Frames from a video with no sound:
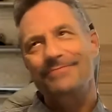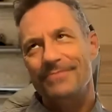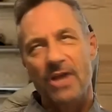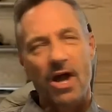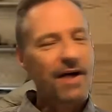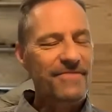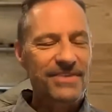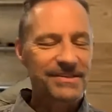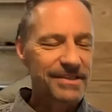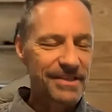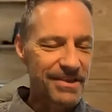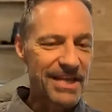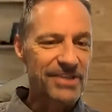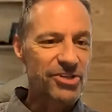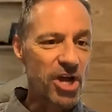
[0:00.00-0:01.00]
Obviously,
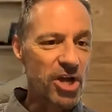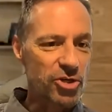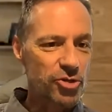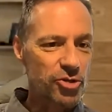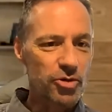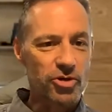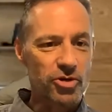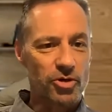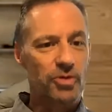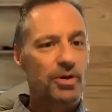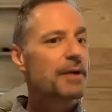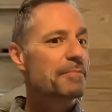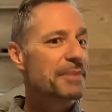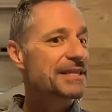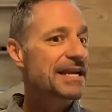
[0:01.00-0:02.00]
that's not true,
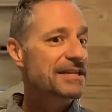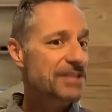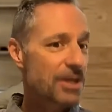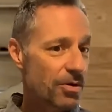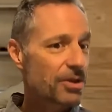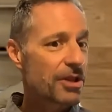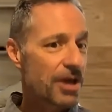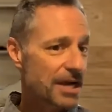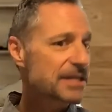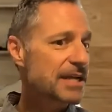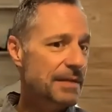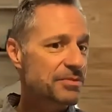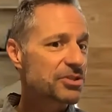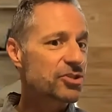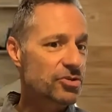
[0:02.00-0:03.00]
but that's how a lot of
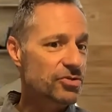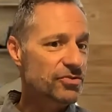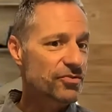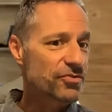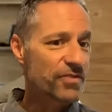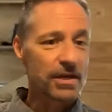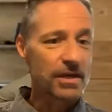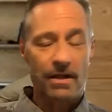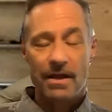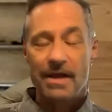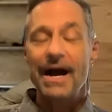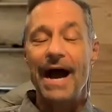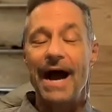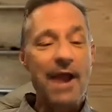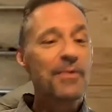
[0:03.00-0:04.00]
times students feel.
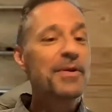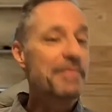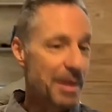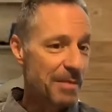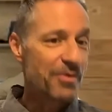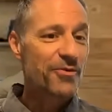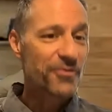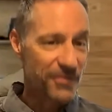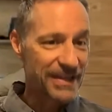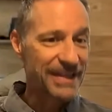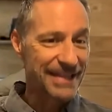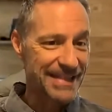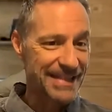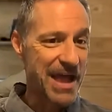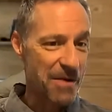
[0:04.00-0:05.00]
I remember
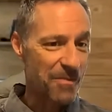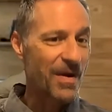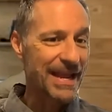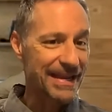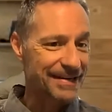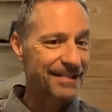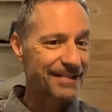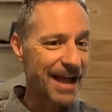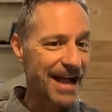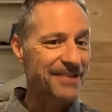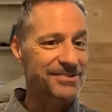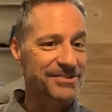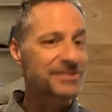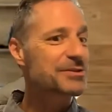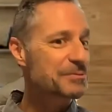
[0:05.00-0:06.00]
feeling that way in
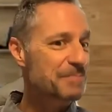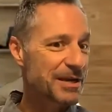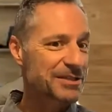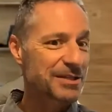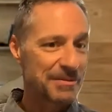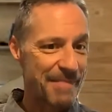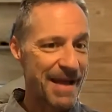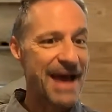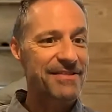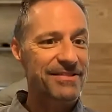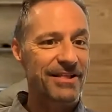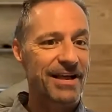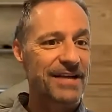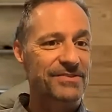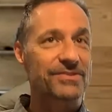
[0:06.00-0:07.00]
classes, especially math
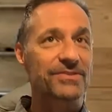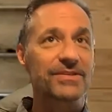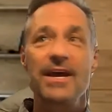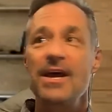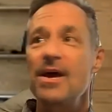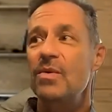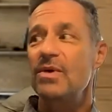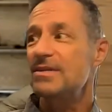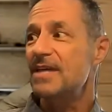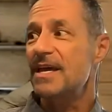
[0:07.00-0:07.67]
classes. Oh, like,